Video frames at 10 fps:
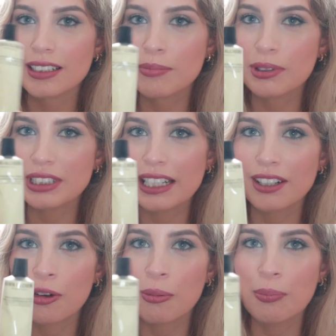
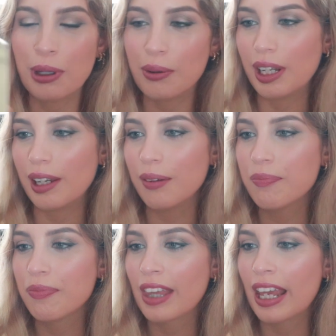Botanical Beauty.
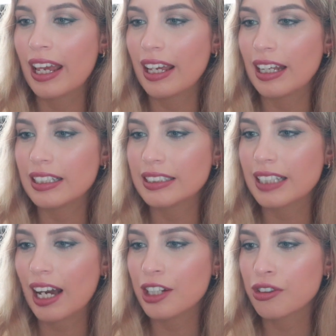It's
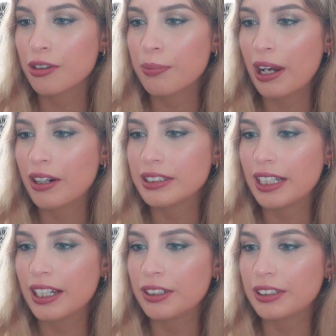Hydra Repair
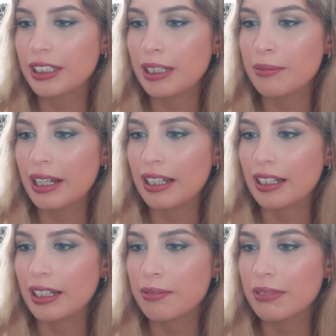Day Cream
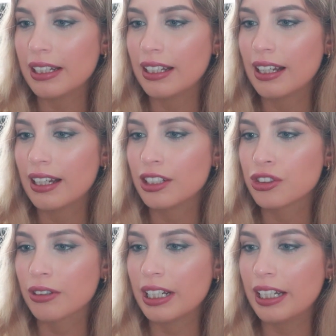in Camellia
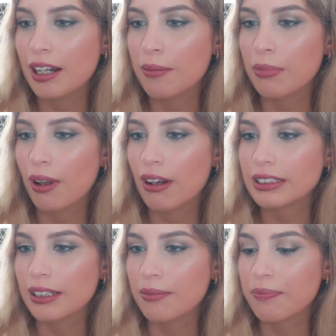Geranium
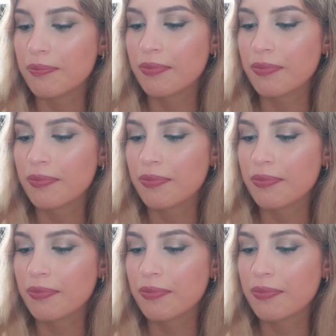Blossom.